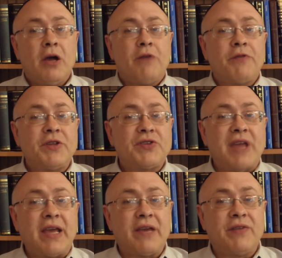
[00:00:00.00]
for the
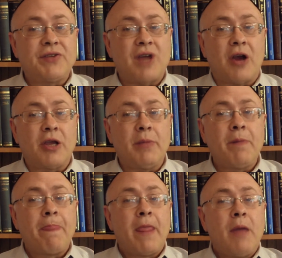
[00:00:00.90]
sake of his
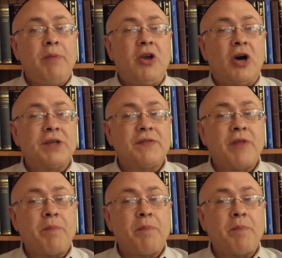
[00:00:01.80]
argument, because of the